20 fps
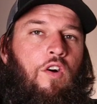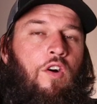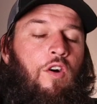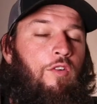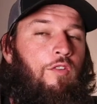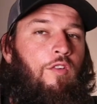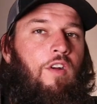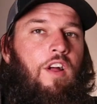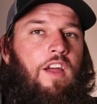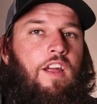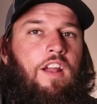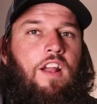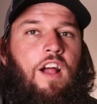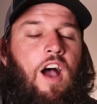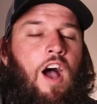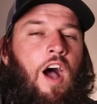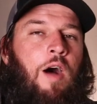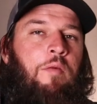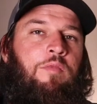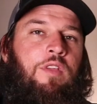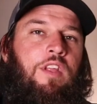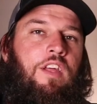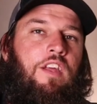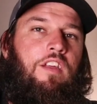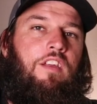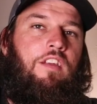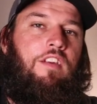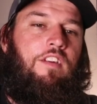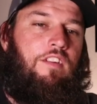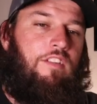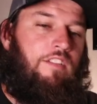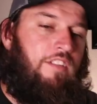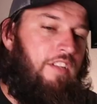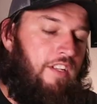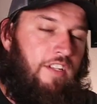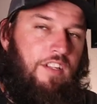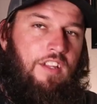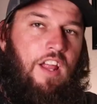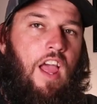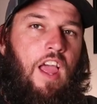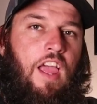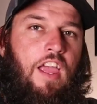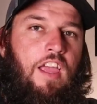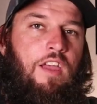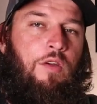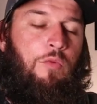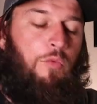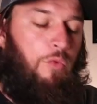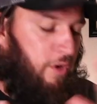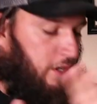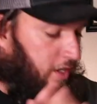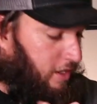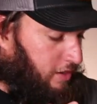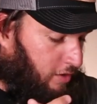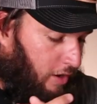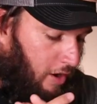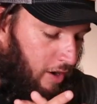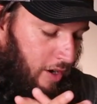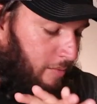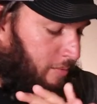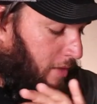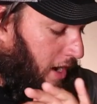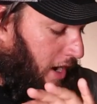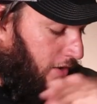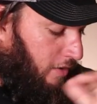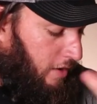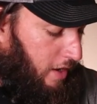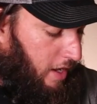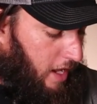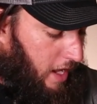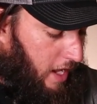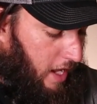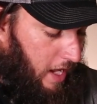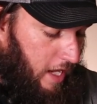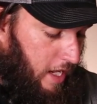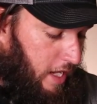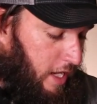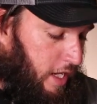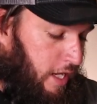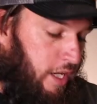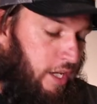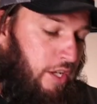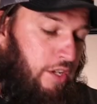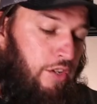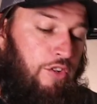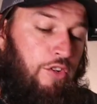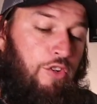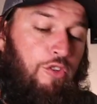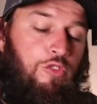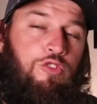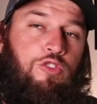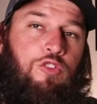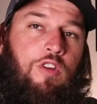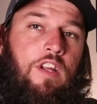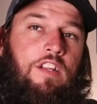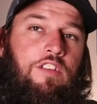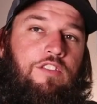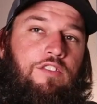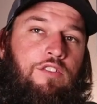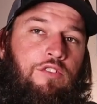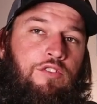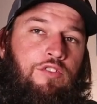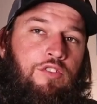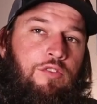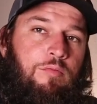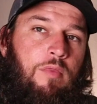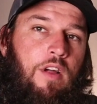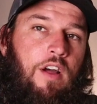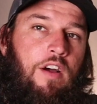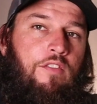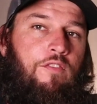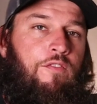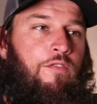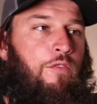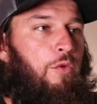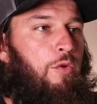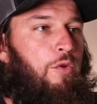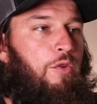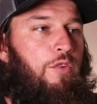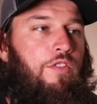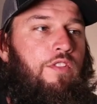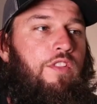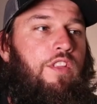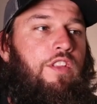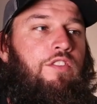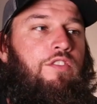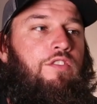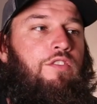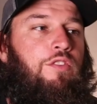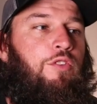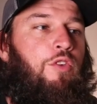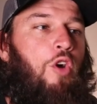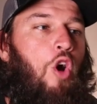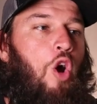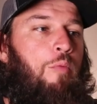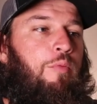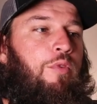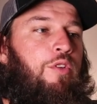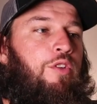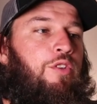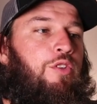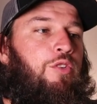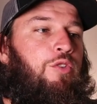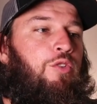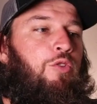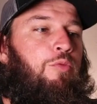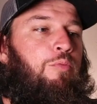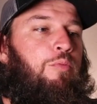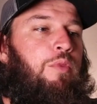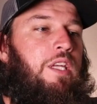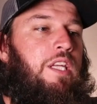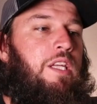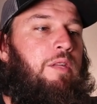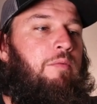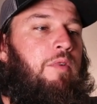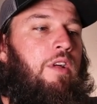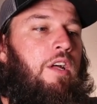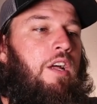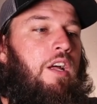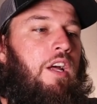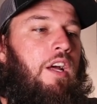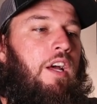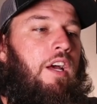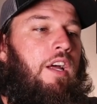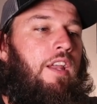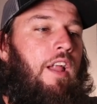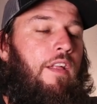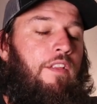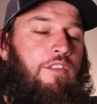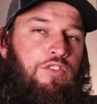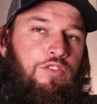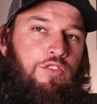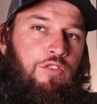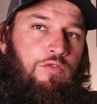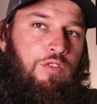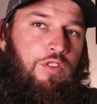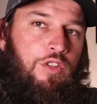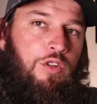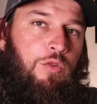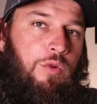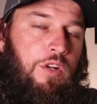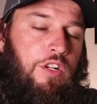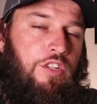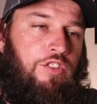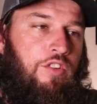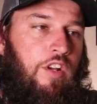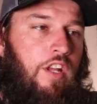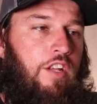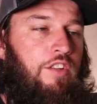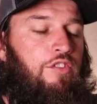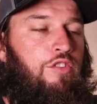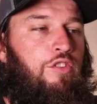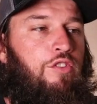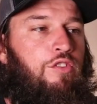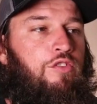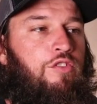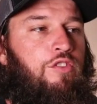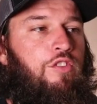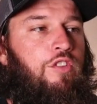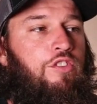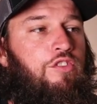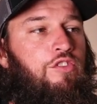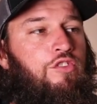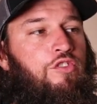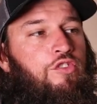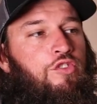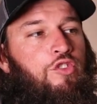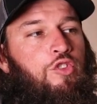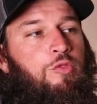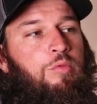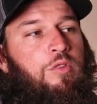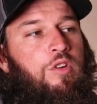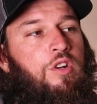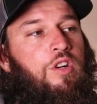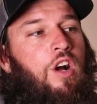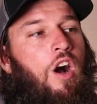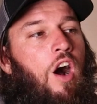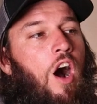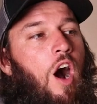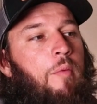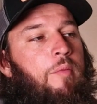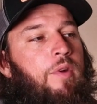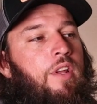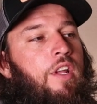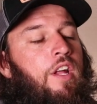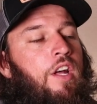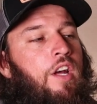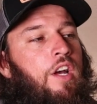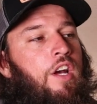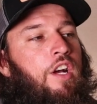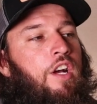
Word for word: All right, I'm Nick. Today, we're going to talk about a new transducer mount for this Garmin Dual Beam. Now, this is a really weird transducer. It's super common.